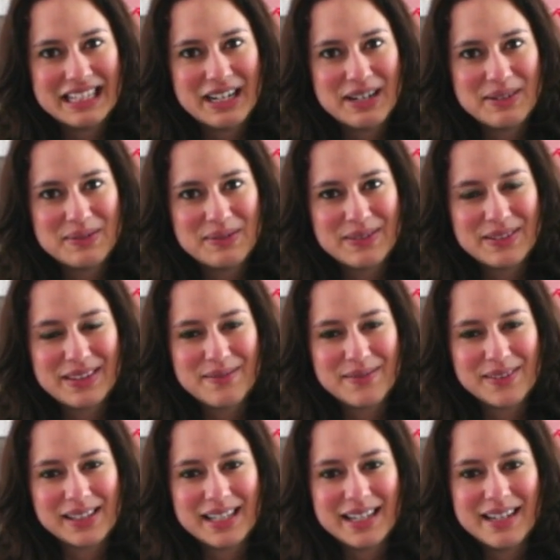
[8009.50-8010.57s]
where they
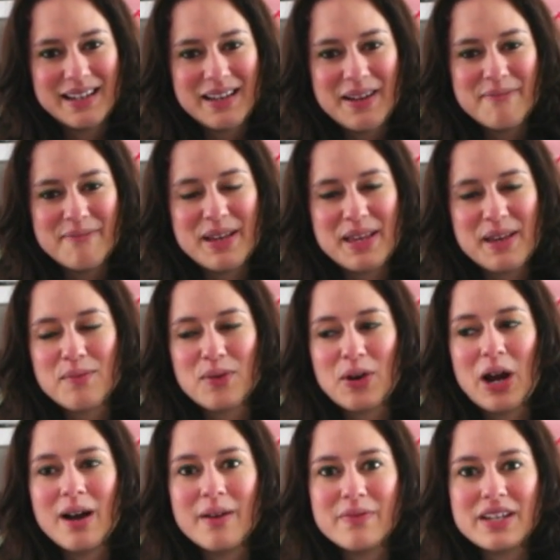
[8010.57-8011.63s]
really make it more
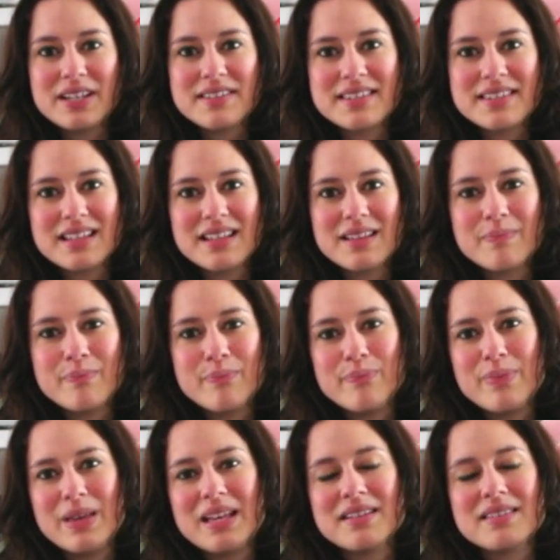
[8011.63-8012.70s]
obvious
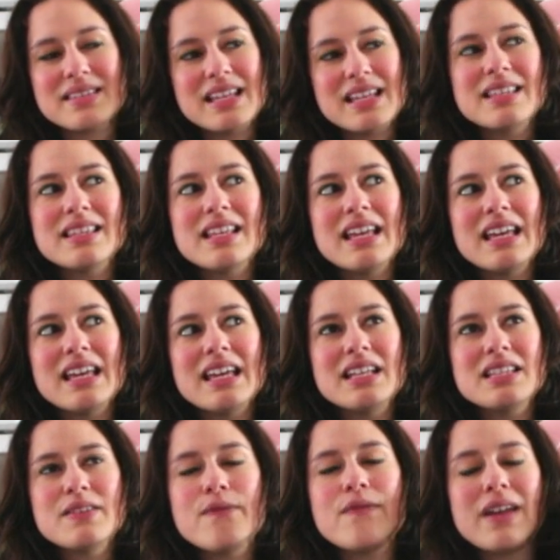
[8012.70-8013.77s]
because
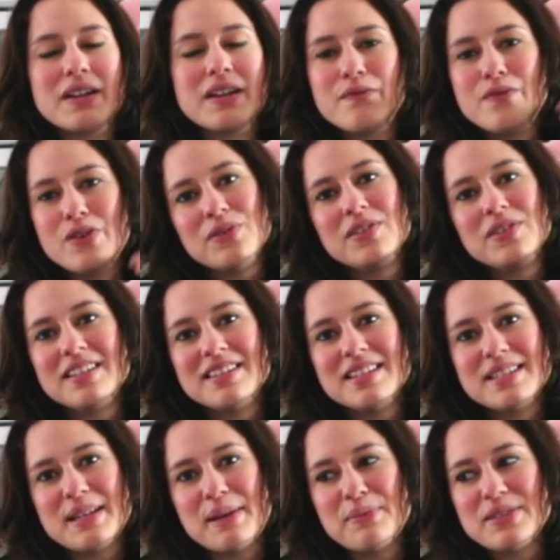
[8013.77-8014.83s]
it's fan food, this
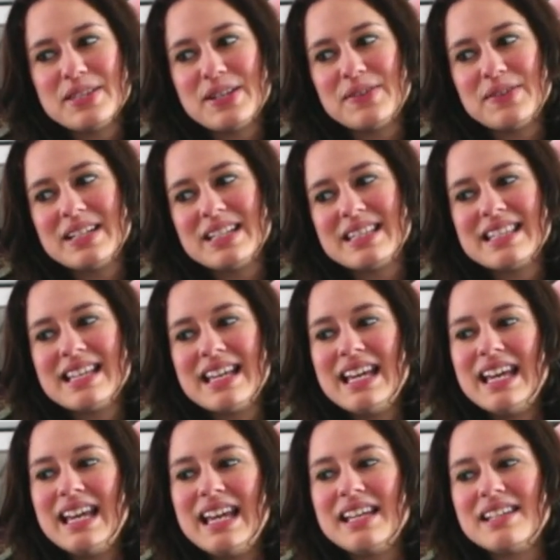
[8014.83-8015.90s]
episode.
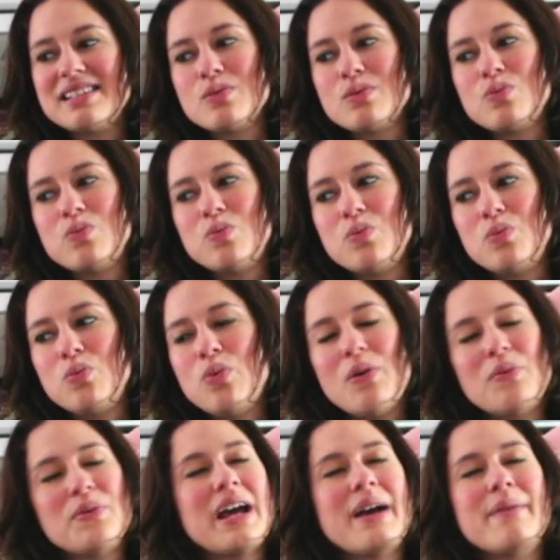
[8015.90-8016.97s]
It's what
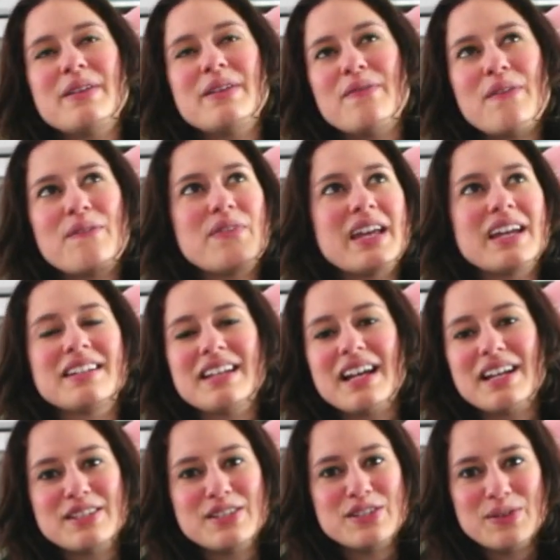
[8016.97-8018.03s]
would happen if a fan got
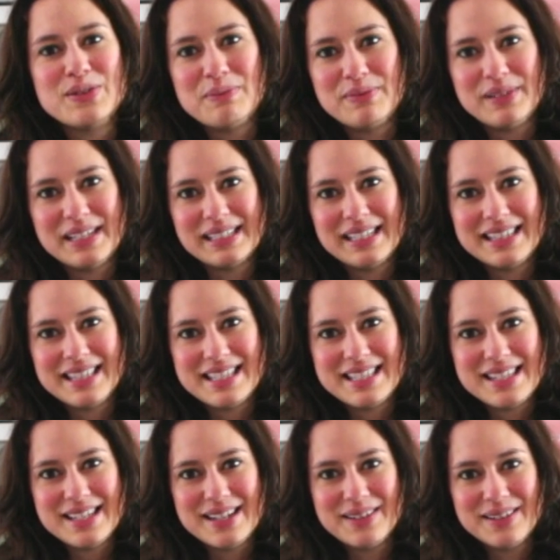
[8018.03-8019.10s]
to do a play like this,
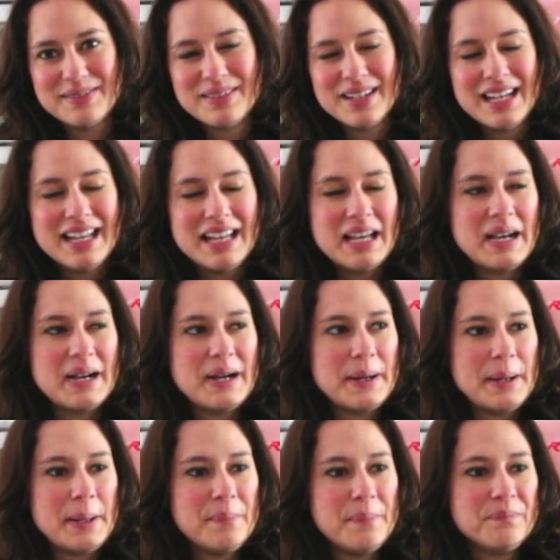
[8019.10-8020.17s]
you know?
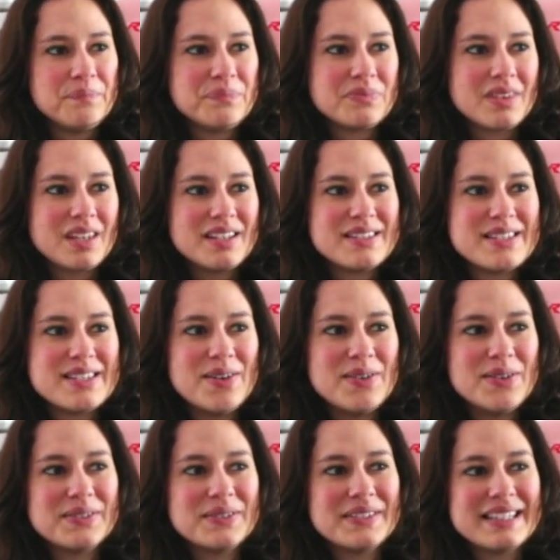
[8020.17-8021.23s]
Um,
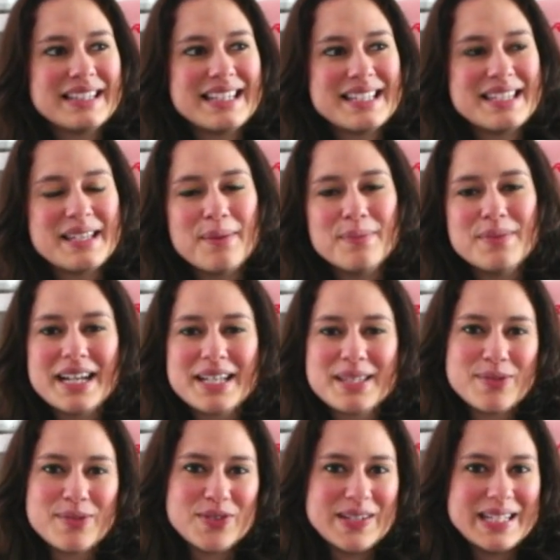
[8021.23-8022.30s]
so the subtext
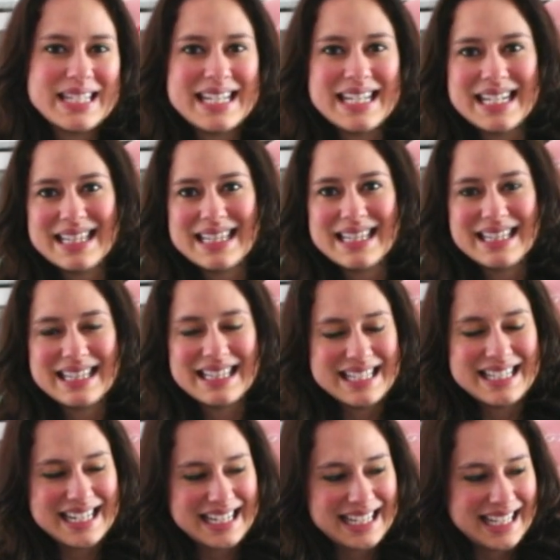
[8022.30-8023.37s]
between Dean
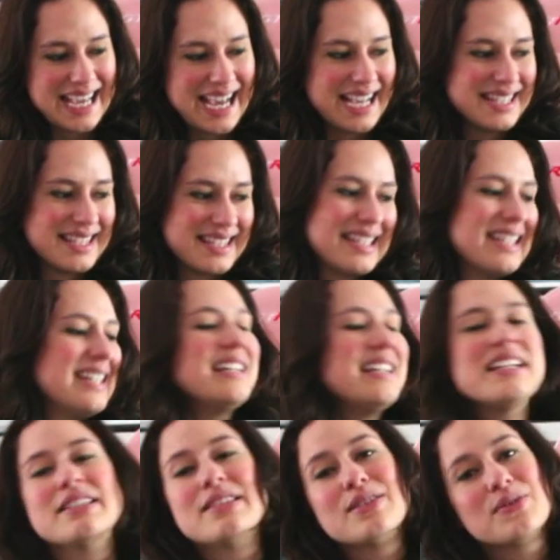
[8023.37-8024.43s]
and Cass
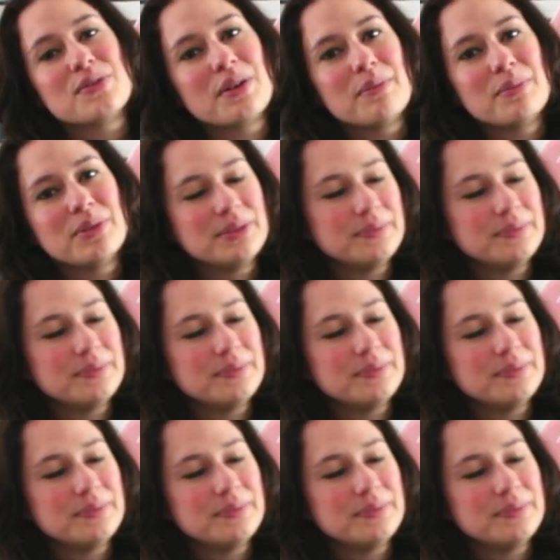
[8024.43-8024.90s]
is adorable.